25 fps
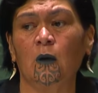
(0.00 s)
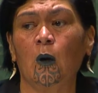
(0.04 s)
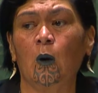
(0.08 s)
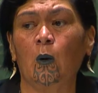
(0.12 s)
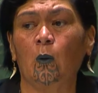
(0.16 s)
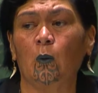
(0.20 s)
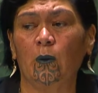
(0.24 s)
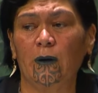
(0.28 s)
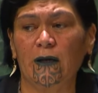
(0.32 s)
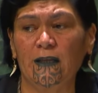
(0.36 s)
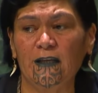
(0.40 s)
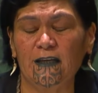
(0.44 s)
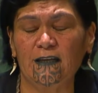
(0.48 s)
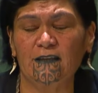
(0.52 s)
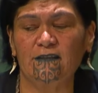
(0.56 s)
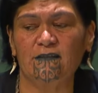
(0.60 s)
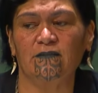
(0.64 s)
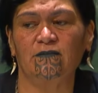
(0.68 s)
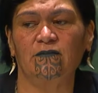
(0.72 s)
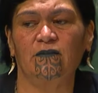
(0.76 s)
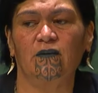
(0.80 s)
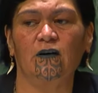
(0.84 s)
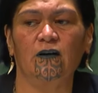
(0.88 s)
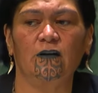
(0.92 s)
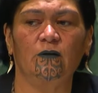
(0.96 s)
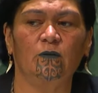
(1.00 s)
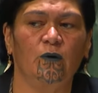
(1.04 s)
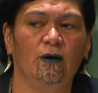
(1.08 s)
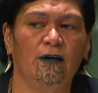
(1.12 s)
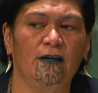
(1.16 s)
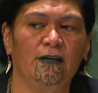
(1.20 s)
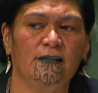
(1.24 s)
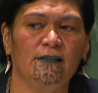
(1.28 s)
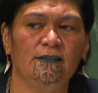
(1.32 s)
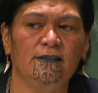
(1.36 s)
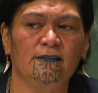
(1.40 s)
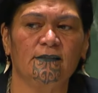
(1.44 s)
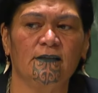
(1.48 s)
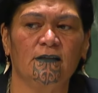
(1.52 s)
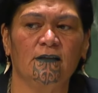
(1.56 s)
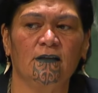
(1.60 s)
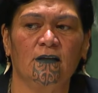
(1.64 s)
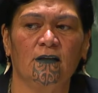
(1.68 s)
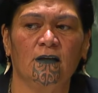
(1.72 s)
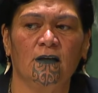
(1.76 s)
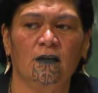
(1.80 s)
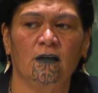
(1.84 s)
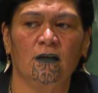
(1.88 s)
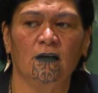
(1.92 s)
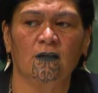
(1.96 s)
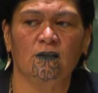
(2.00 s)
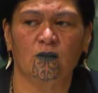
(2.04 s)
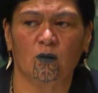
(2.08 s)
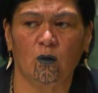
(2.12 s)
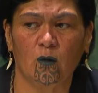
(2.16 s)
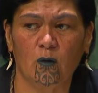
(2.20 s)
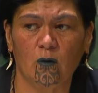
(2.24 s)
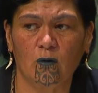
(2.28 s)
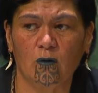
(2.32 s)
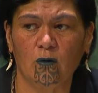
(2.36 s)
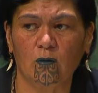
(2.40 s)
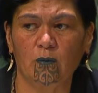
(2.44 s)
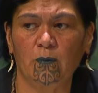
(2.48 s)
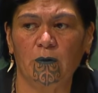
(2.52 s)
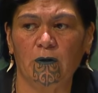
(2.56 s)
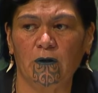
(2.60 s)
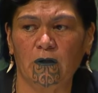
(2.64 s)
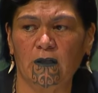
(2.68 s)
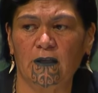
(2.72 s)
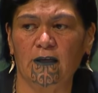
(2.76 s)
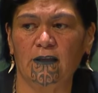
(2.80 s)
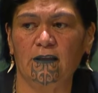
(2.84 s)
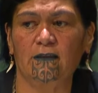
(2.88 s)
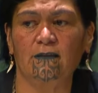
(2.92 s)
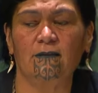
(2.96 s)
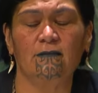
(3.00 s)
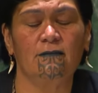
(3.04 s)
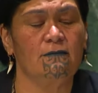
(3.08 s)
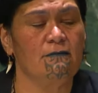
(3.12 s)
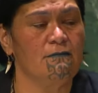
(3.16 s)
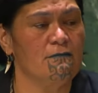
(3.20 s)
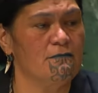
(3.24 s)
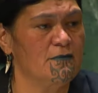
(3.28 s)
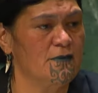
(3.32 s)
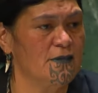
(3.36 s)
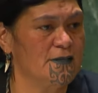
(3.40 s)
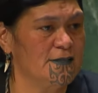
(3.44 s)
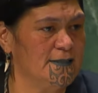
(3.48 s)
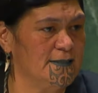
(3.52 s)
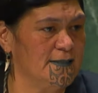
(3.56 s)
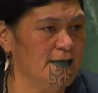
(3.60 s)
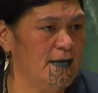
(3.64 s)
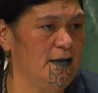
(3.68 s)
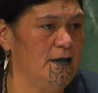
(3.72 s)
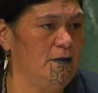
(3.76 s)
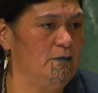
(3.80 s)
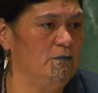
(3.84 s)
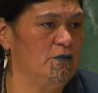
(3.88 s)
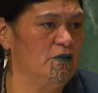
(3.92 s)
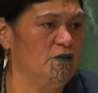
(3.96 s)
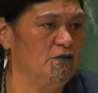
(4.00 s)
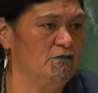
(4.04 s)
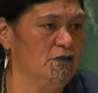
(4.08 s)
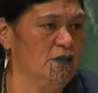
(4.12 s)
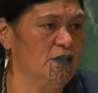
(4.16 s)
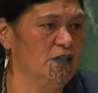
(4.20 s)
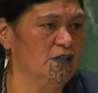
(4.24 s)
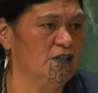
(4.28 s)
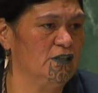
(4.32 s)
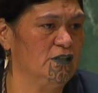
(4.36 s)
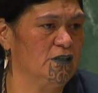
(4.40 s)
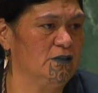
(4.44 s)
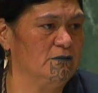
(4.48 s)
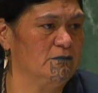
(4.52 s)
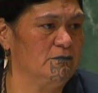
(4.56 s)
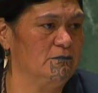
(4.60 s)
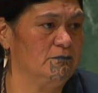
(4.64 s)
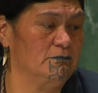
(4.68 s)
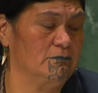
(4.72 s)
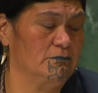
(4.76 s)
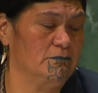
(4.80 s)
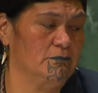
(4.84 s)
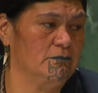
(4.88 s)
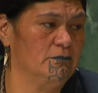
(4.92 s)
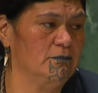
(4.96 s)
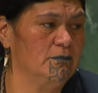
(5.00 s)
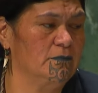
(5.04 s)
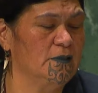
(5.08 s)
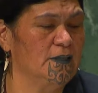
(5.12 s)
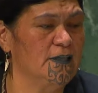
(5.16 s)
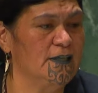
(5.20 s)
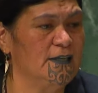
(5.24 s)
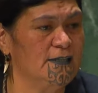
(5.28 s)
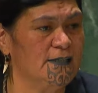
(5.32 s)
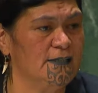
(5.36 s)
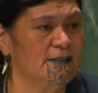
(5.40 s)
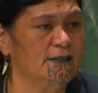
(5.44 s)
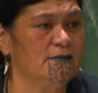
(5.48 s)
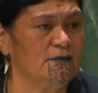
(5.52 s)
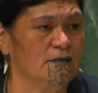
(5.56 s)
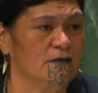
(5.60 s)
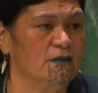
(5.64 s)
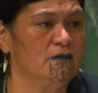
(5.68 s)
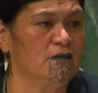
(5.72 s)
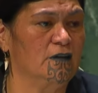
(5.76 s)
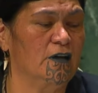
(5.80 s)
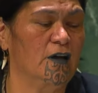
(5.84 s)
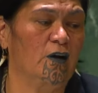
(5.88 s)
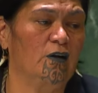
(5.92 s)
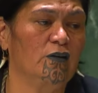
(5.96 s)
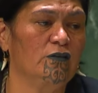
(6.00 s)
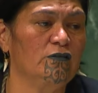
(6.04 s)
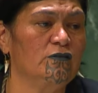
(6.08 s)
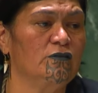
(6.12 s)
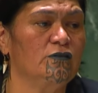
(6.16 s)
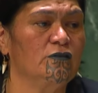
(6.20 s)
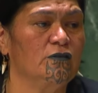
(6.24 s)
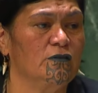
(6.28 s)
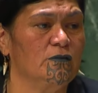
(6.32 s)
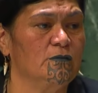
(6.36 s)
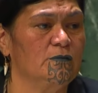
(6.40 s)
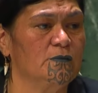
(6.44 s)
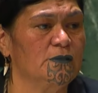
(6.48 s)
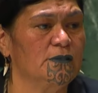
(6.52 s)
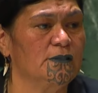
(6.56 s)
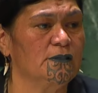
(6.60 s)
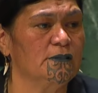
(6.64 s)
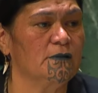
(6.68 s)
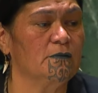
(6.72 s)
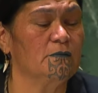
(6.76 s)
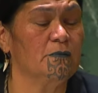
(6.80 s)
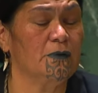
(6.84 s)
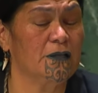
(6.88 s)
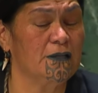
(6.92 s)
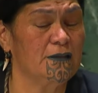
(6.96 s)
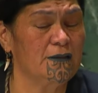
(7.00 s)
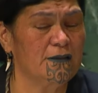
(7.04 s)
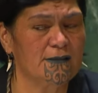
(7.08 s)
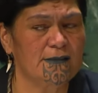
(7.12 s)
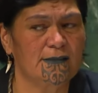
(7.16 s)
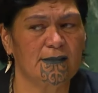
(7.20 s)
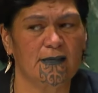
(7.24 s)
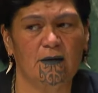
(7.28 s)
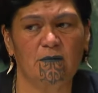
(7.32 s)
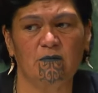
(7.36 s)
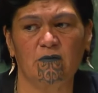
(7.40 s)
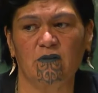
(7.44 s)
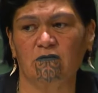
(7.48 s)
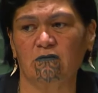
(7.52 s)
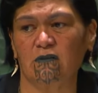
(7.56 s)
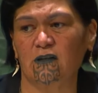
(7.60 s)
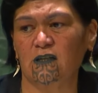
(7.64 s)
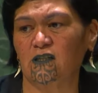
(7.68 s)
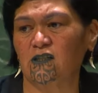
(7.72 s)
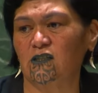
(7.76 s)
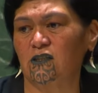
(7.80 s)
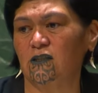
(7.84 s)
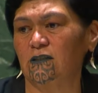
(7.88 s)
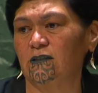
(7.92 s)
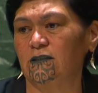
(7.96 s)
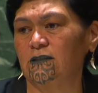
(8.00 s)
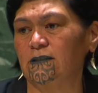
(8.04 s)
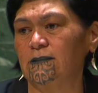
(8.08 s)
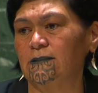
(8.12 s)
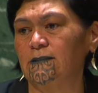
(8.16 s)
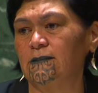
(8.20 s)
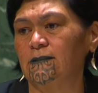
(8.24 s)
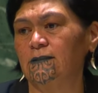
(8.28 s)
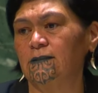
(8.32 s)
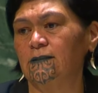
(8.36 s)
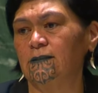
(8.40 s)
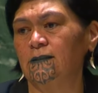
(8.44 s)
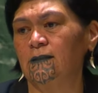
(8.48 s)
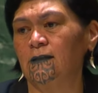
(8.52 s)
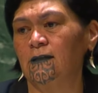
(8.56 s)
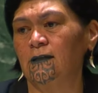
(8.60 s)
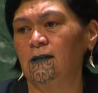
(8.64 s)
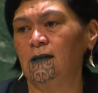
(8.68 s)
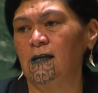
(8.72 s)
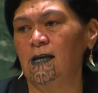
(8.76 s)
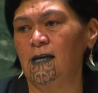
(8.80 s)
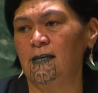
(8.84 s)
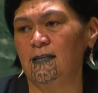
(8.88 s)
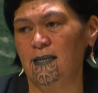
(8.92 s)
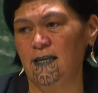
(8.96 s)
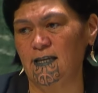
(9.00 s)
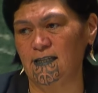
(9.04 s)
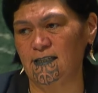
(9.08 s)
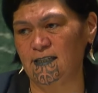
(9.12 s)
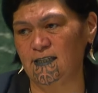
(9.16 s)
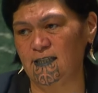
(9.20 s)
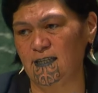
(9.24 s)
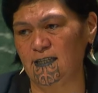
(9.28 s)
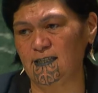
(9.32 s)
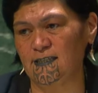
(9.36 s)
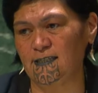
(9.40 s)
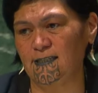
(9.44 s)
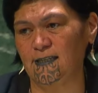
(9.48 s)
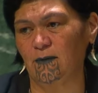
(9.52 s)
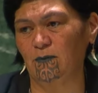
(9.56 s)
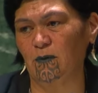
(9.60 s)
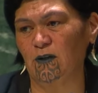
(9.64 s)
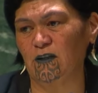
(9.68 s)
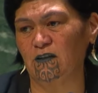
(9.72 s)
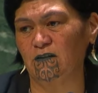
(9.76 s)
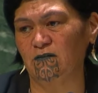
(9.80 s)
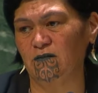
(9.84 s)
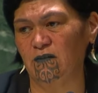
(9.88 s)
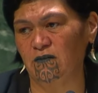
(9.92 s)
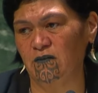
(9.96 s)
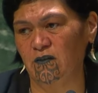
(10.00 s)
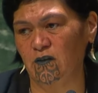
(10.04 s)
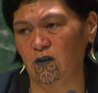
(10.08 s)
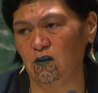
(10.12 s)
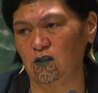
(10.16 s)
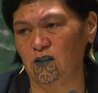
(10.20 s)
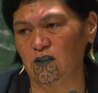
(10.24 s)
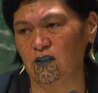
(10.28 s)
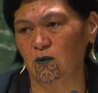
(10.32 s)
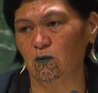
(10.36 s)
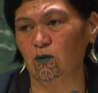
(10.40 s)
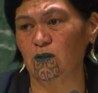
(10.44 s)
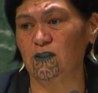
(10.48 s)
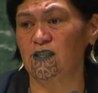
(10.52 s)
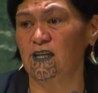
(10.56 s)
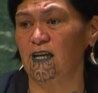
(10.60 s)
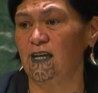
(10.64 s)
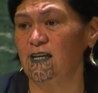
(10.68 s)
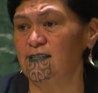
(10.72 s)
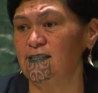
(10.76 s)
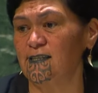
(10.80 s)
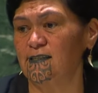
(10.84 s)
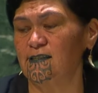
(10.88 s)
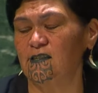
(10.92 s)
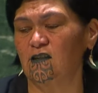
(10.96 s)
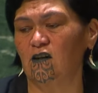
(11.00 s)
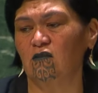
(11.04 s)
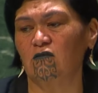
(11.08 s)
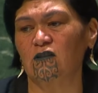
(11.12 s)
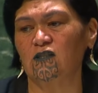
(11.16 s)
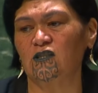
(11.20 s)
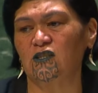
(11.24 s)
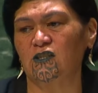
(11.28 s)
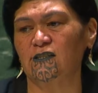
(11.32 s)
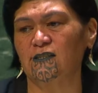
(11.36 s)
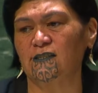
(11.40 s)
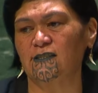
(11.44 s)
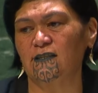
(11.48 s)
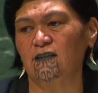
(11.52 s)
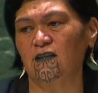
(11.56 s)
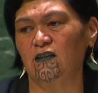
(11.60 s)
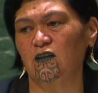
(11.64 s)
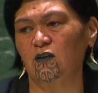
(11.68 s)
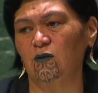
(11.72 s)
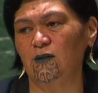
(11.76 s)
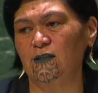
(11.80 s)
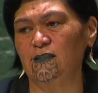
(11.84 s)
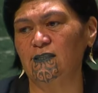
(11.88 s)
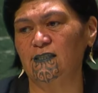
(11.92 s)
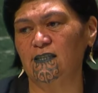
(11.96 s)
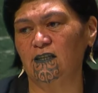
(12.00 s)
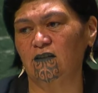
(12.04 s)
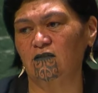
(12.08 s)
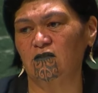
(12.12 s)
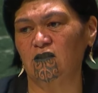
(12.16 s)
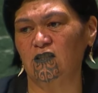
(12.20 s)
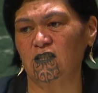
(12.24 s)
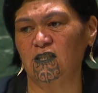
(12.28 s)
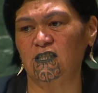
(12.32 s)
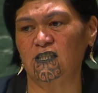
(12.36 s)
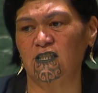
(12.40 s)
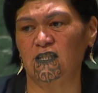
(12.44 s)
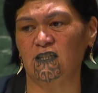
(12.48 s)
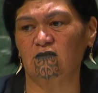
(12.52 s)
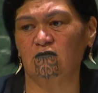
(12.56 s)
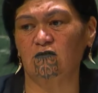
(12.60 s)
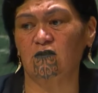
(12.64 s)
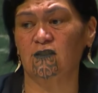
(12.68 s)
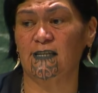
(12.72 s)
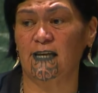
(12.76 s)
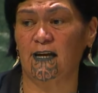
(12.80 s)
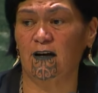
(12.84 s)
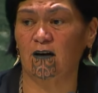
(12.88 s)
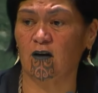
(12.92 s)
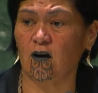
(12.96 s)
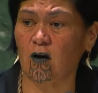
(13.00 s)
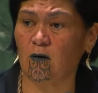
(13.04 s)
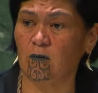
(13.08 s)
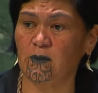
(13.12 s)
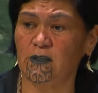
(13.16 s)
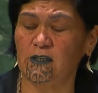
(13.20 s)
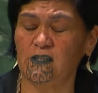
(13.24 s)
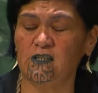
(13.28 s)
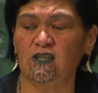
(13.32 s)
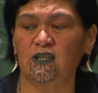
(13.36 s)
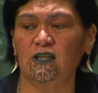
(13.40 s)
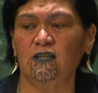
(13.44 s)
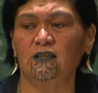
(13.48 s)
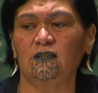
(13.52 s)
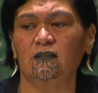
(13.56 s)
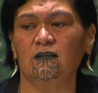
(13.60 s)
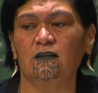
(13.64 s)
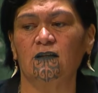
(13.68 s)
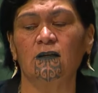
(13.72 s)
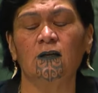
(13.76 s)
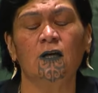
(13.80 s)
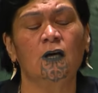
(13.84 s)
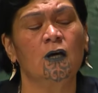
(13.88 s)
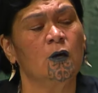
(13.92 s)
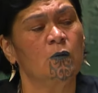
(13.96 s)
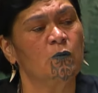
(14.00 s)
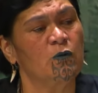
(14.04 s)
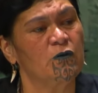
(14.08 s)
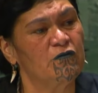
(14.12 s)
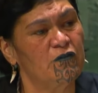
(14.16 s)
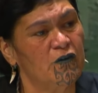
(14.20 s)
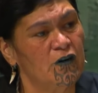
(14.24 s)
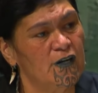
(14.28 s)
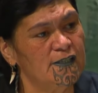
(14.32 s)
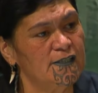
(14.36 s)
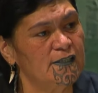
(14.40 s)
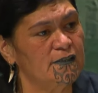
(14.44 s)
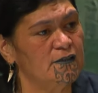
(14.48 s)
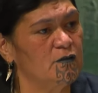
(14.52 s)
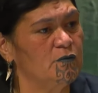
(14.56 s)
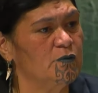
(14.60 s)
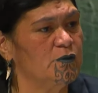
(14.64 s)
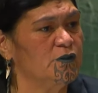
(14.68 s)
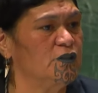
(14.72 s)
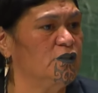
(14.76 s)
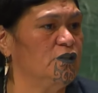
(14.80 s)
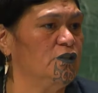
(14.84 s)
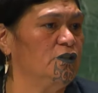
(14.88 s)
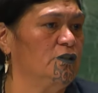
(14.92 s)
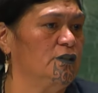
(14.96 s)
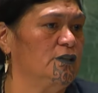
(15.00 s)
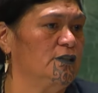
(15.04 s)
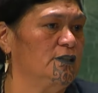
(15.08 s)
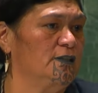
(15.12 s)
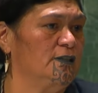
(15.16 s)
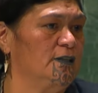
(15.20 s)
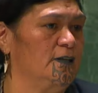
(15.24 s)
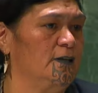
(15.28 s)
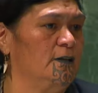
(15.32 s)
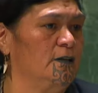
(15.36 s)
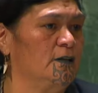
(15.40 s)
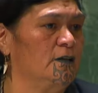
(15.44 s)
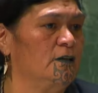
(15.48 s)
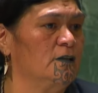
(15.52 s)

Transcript: we need to find ways to all pull in the same direction. Yes, on our own terms, but in the same direction. Next year's Summit of the Future, which has its origins in the UN Secretary General's Our Common Agenda, provides an opportunity